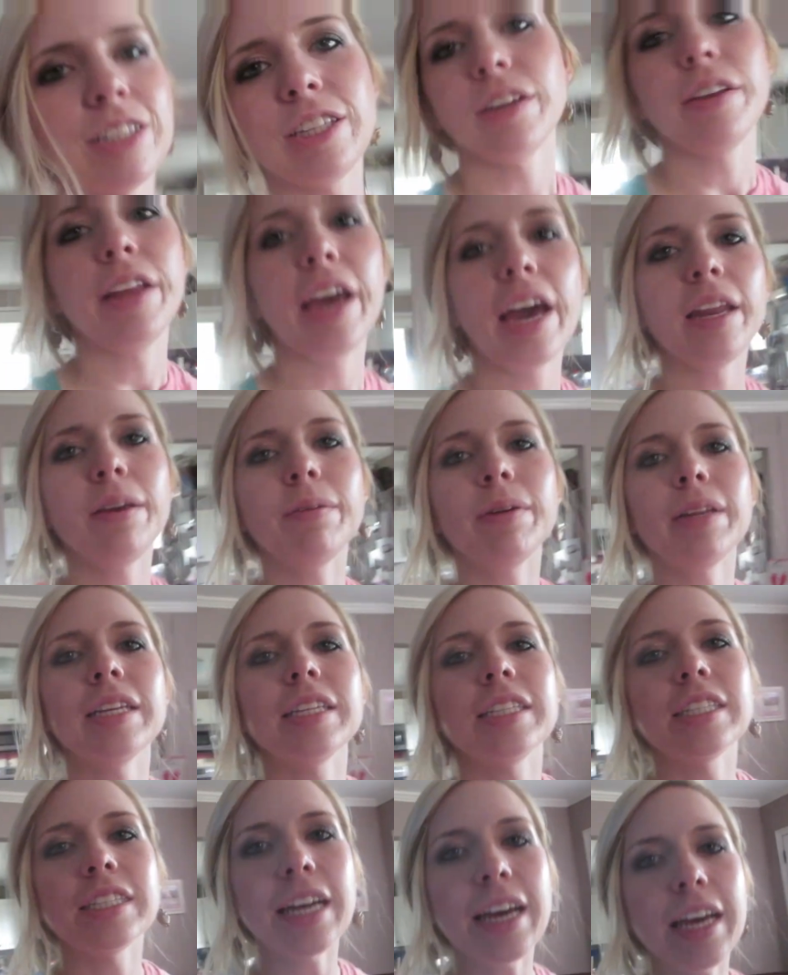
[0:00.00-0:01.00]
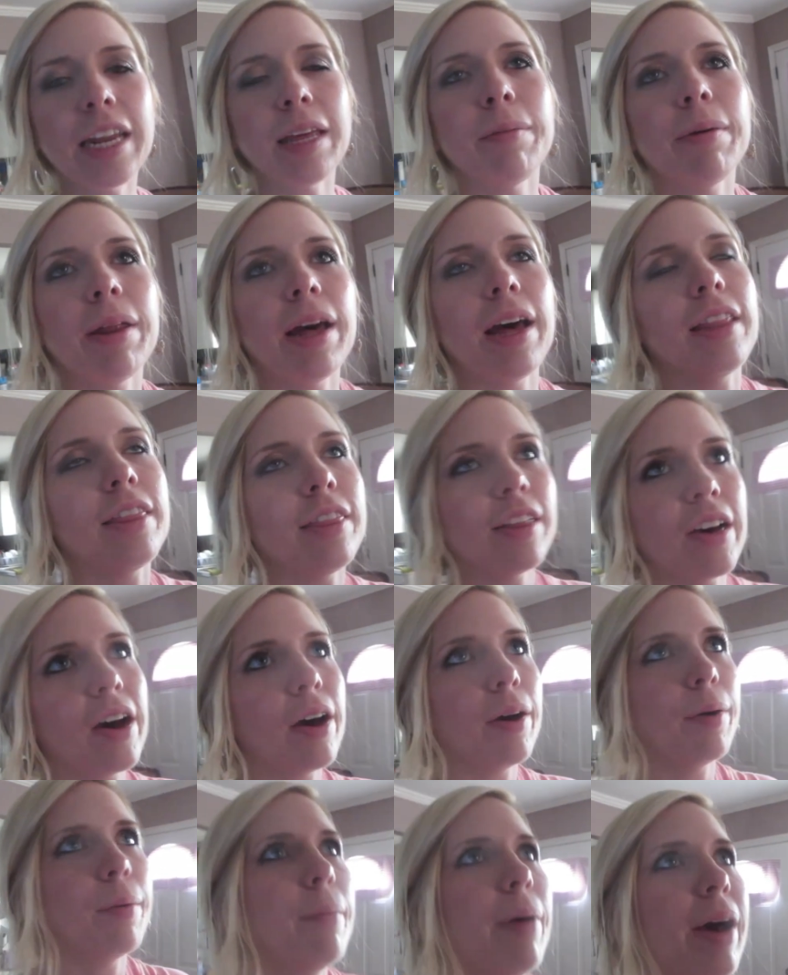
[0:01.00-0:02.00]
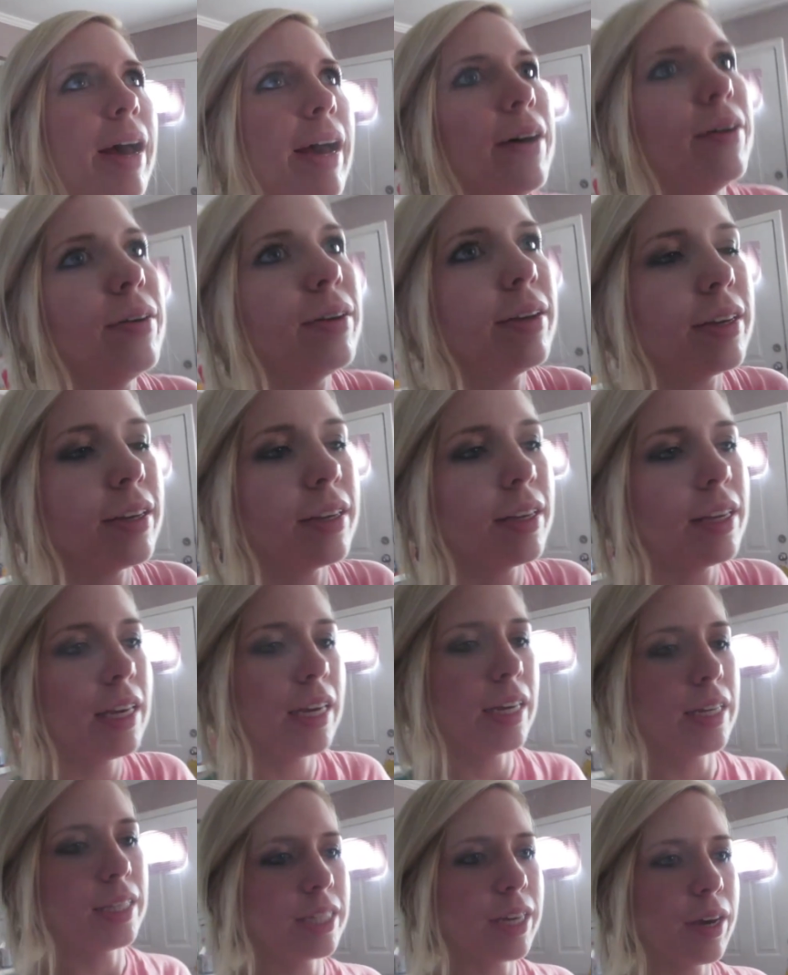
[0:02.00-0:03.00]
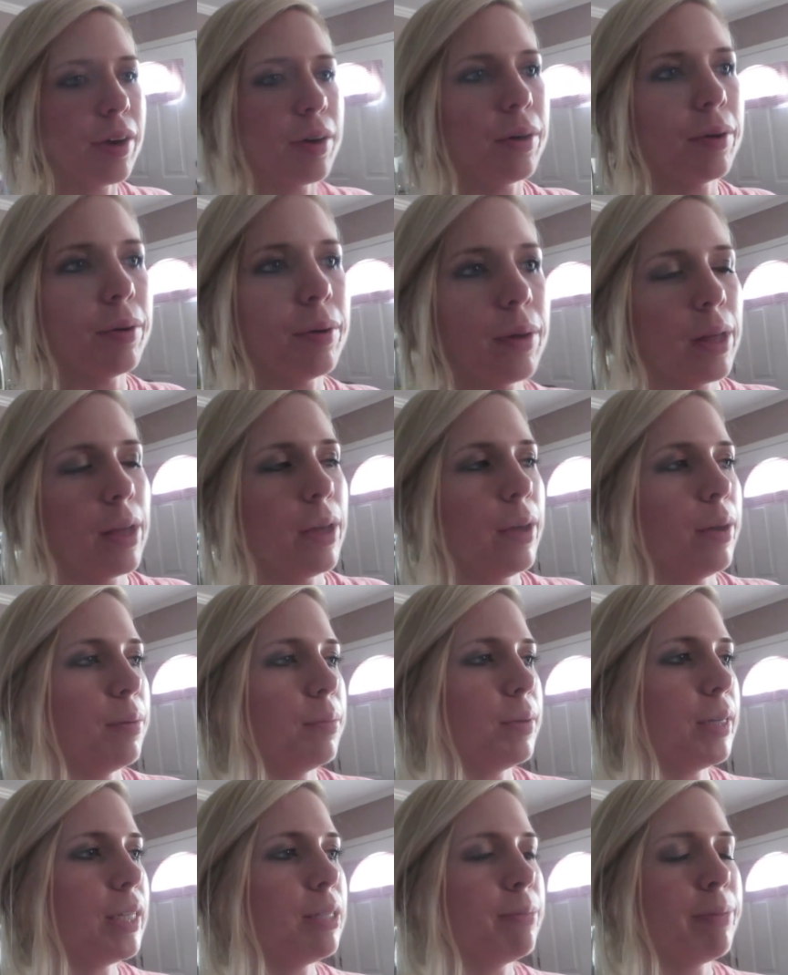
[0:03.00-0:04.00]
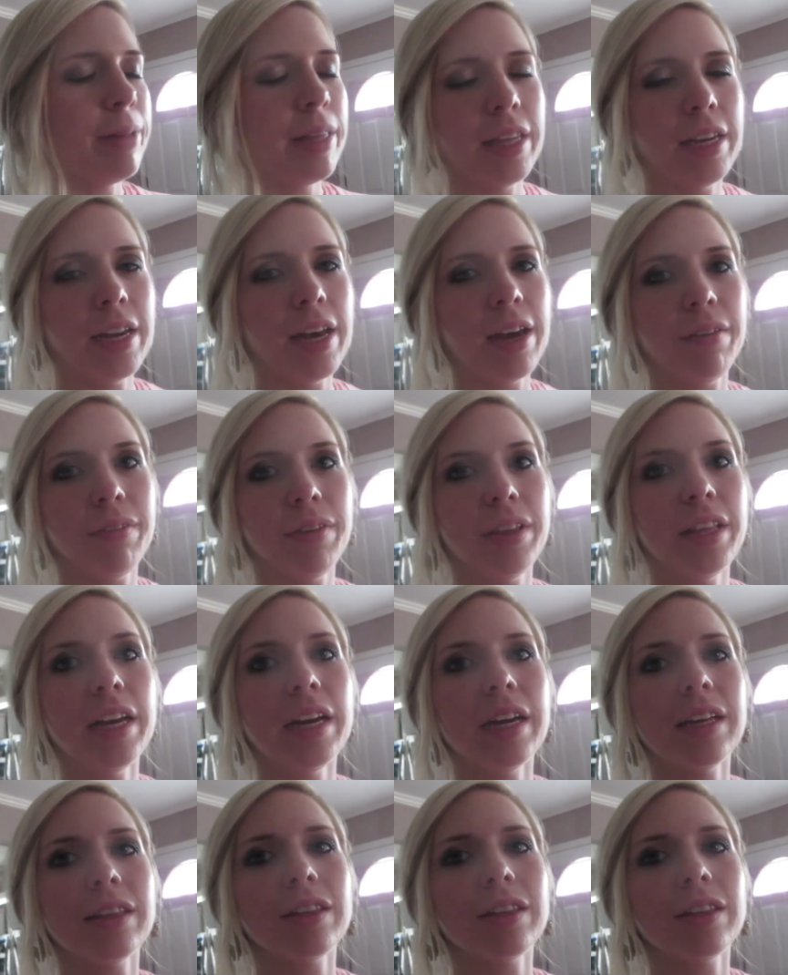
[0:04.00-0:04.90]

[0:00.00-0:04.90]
So Daddy went to study, but I thought while Kinzo was spending the night over there,